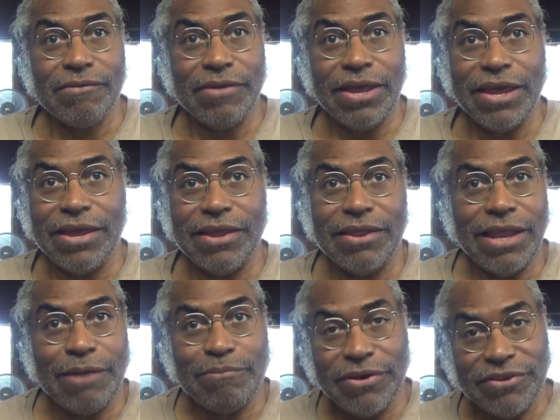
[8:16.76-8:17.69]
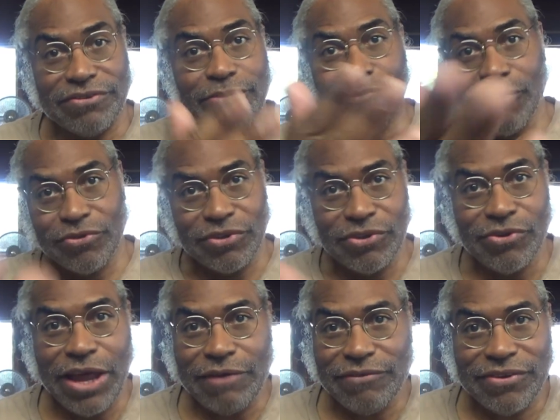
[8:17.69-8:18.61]
and I'm pretty sure most of you
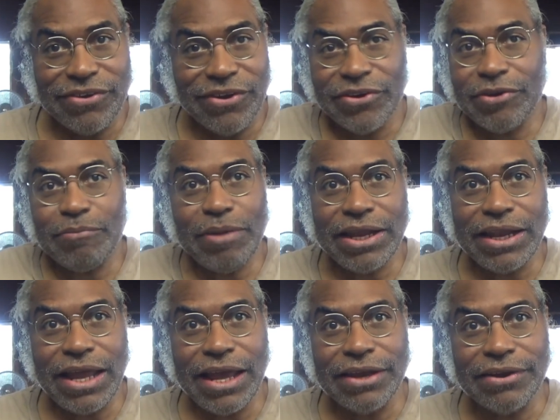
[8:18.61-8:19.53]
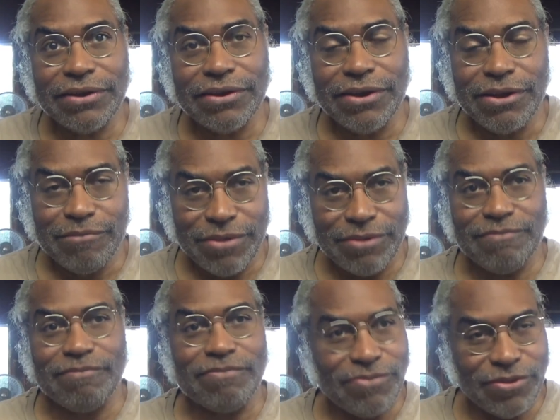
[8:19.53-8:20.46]
haven't heard about it either. But
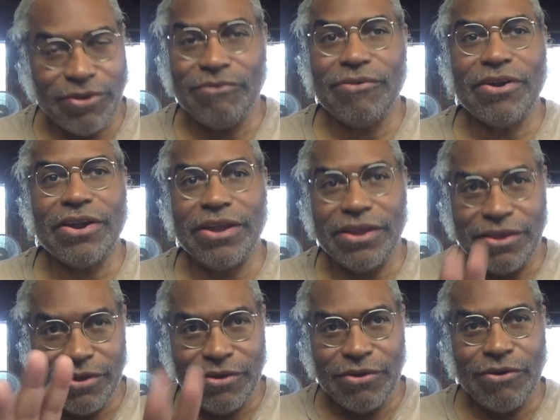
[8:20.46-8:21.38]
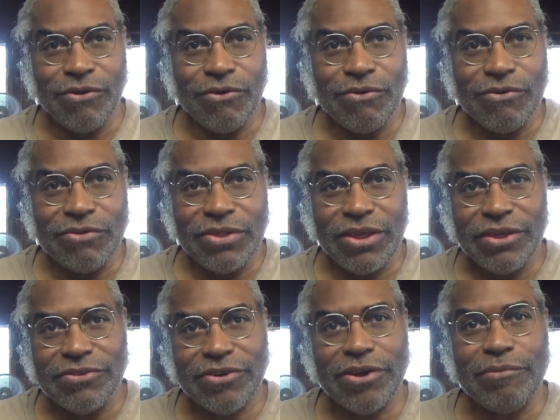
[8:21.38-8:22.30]
don't worry, old
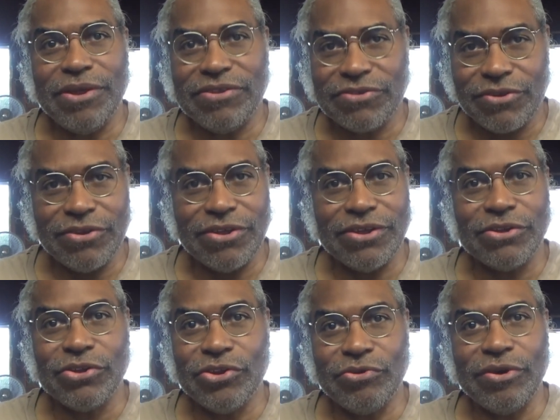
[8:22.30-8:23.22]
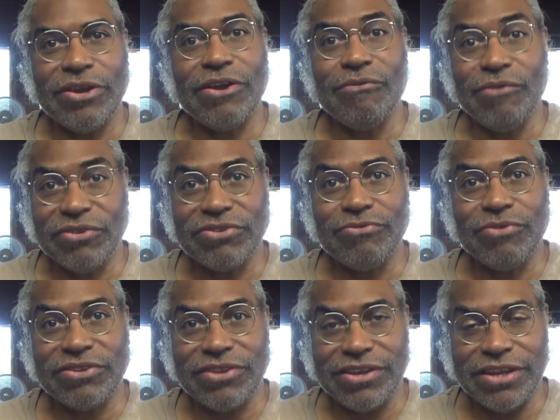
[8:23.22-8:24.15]
uh, Jeremy, he's gonna clue you in on what
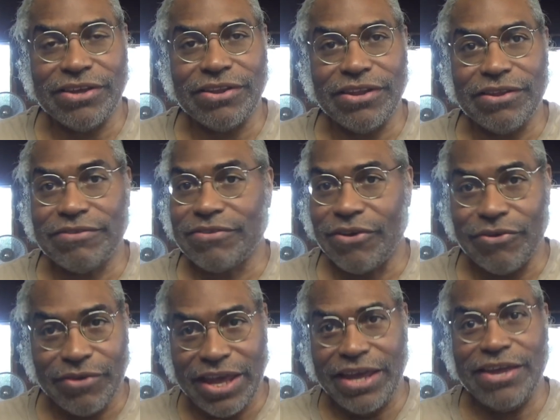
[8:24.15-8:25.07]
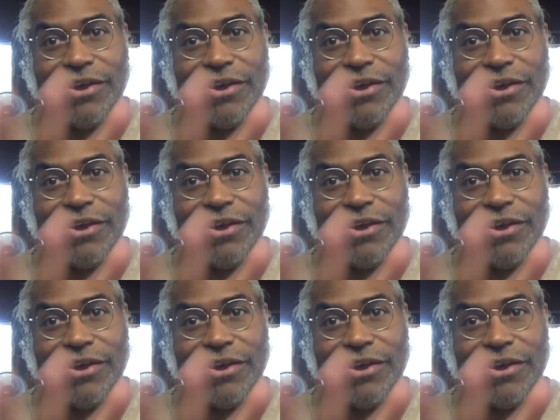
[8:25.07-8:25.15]
what the deal is. Okay,